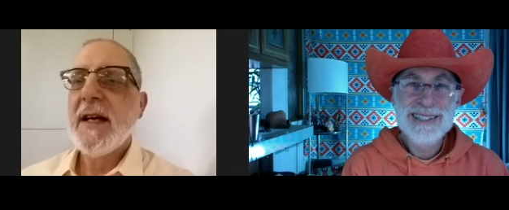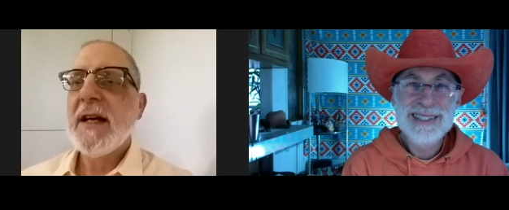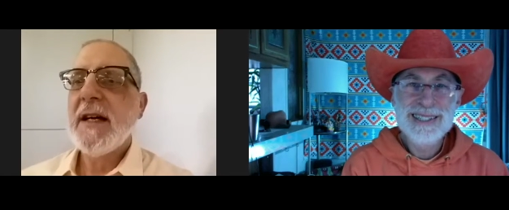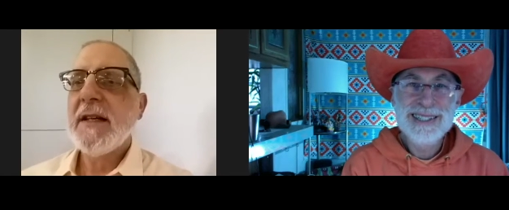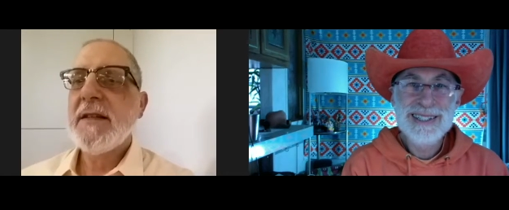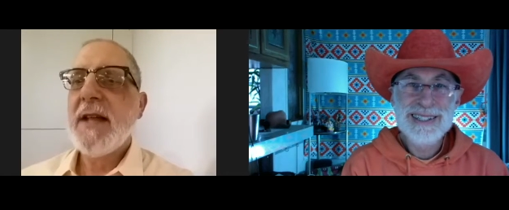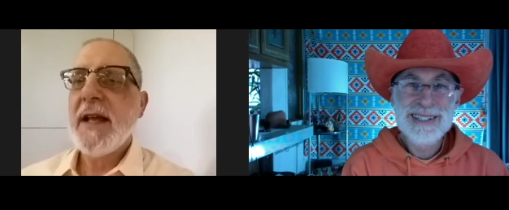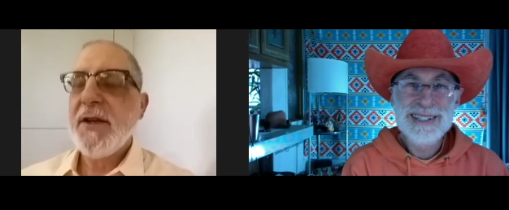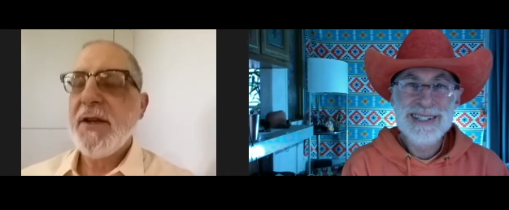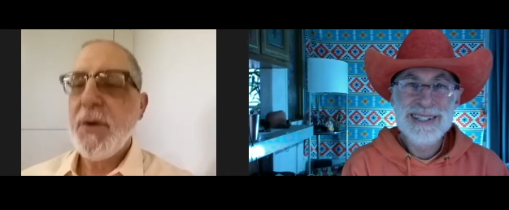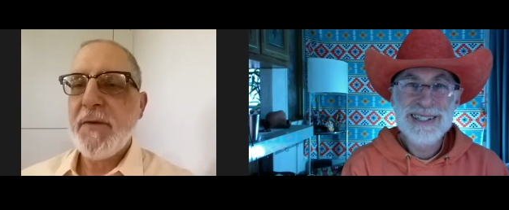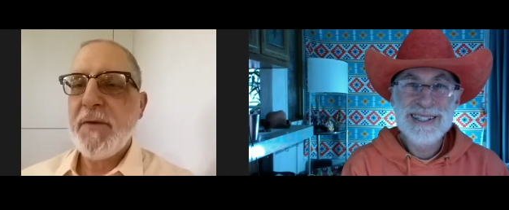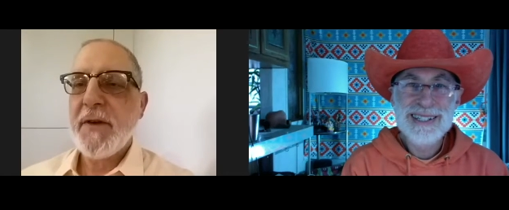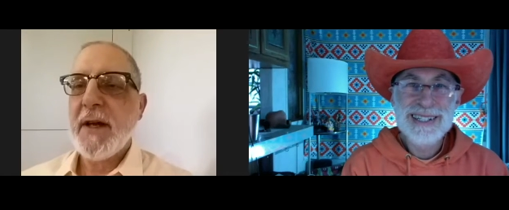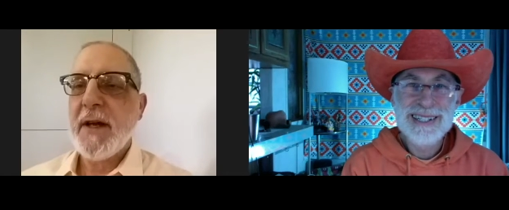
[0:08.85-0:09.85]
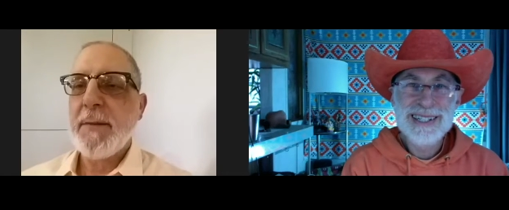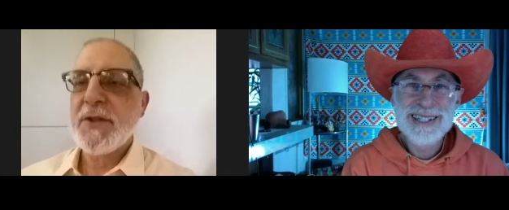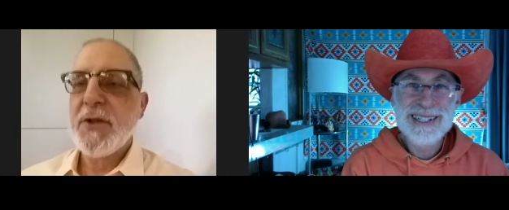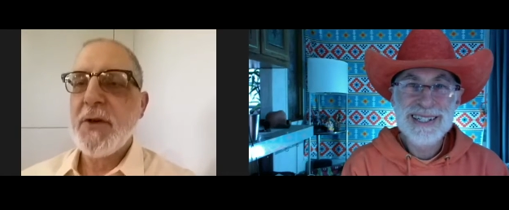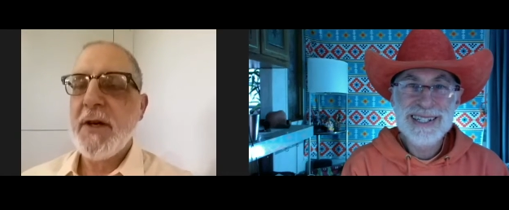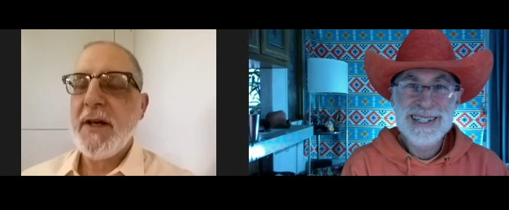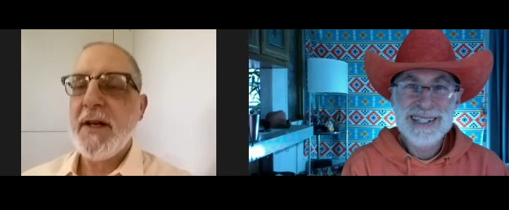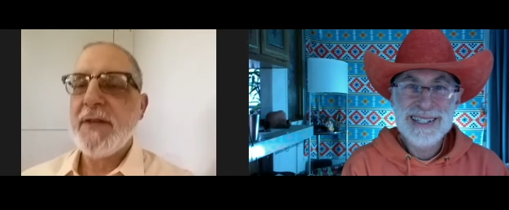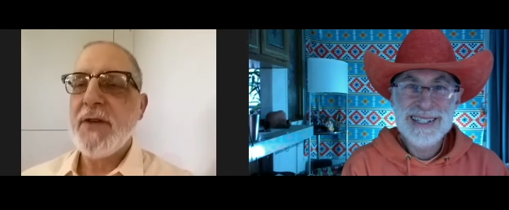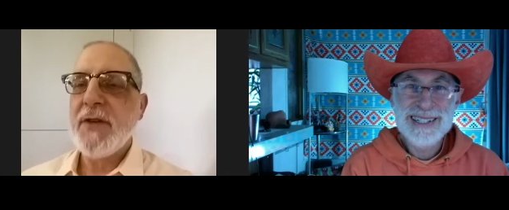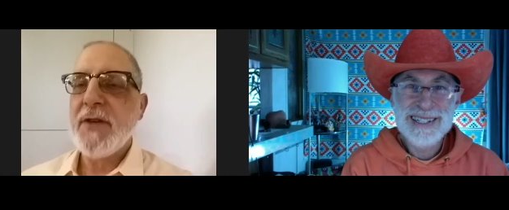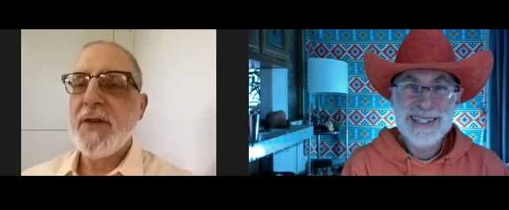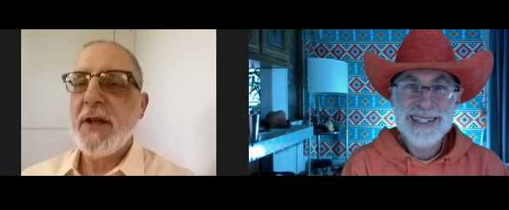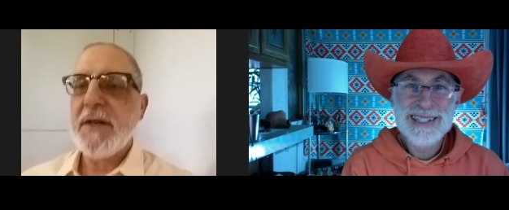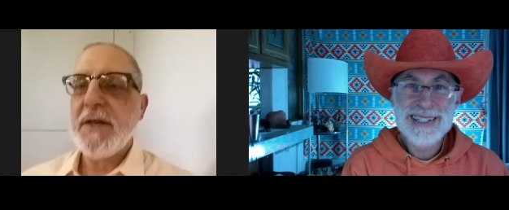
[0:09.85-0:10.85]
Speaker 1: thank you for the opportunity to
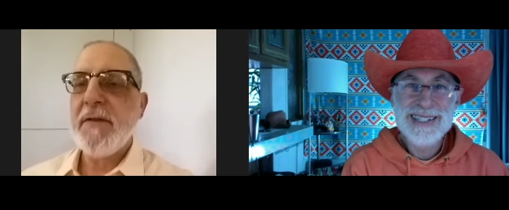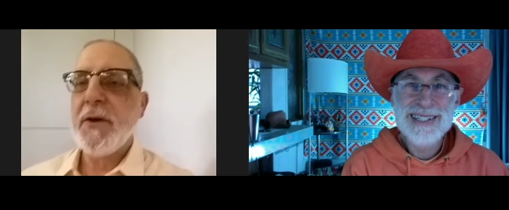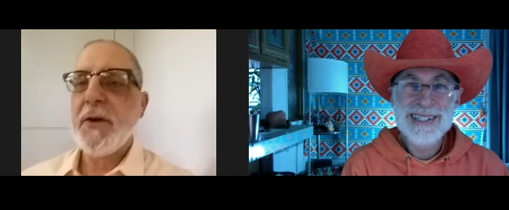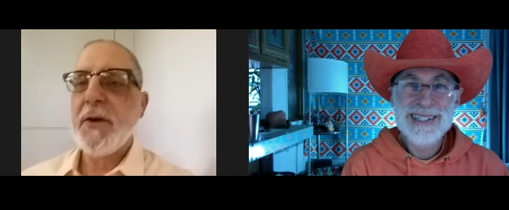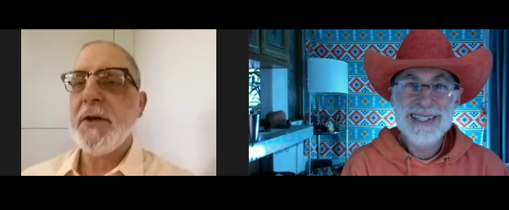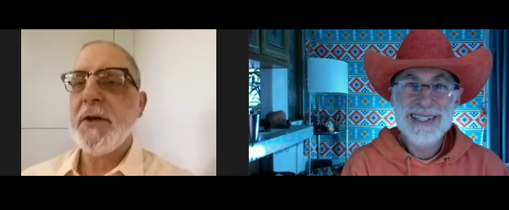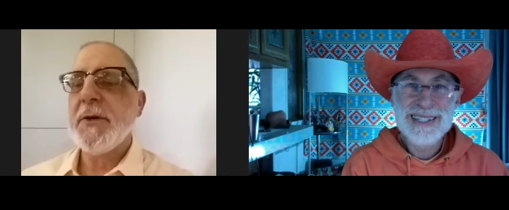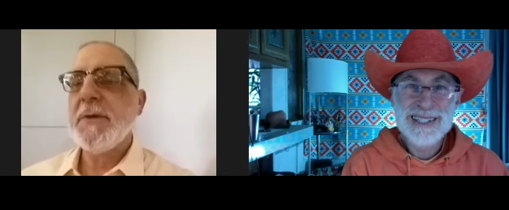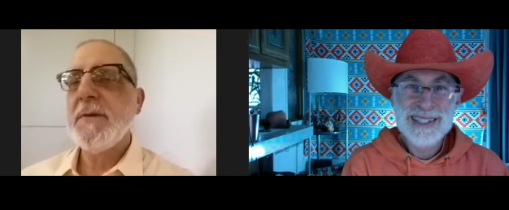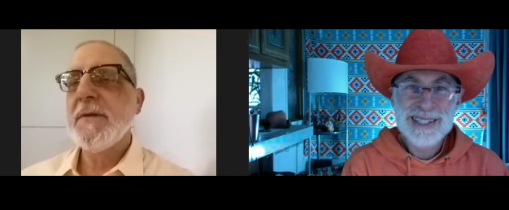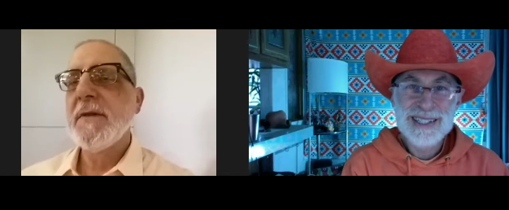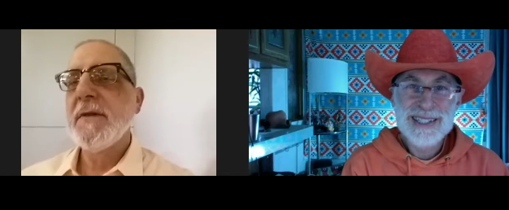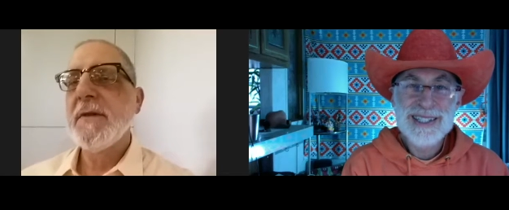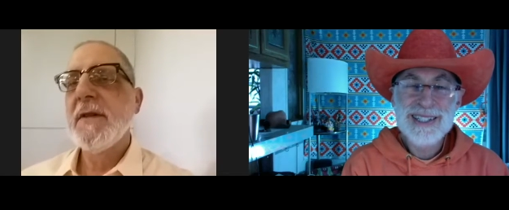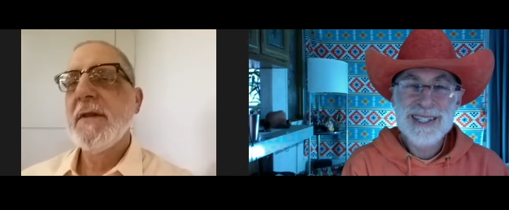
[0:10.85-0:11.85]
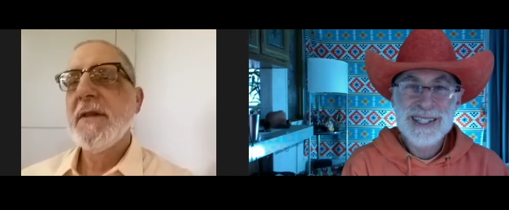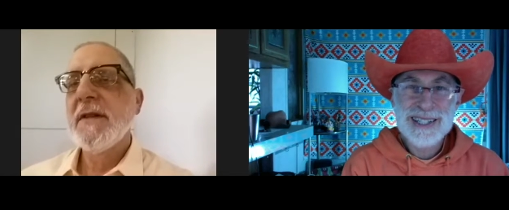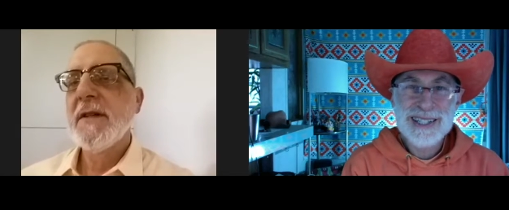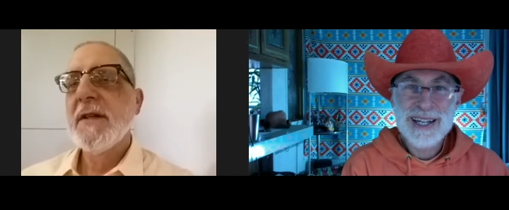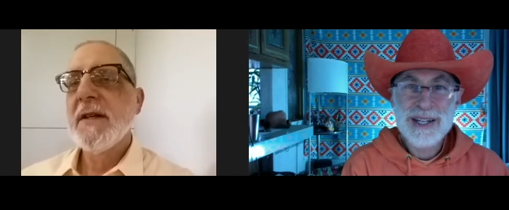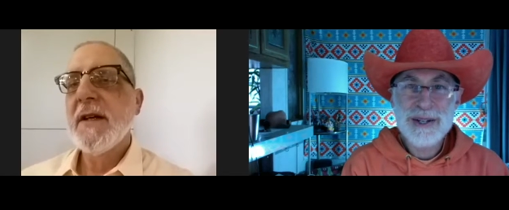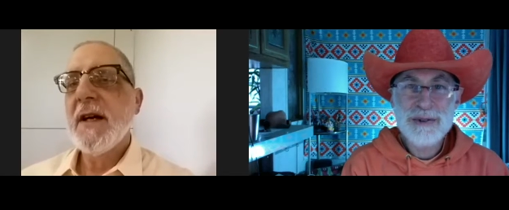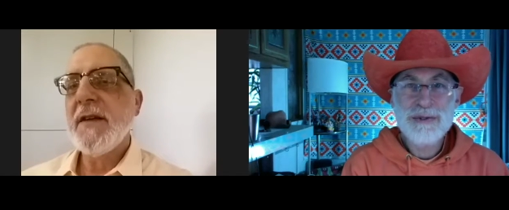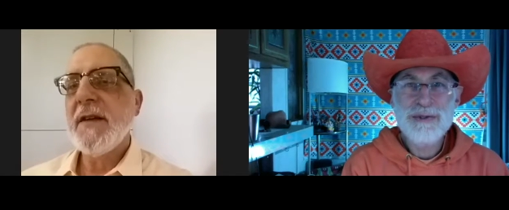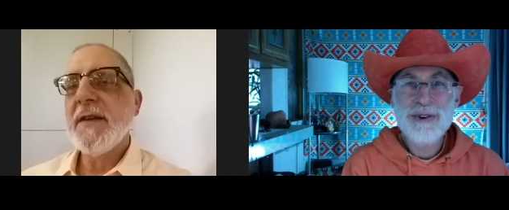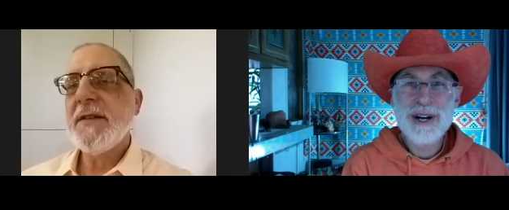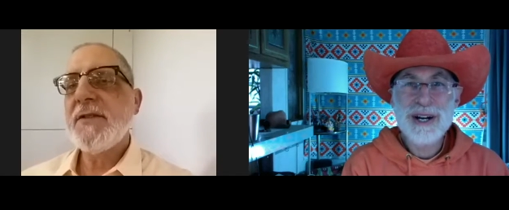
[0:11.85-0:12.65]
interview you. Thank you.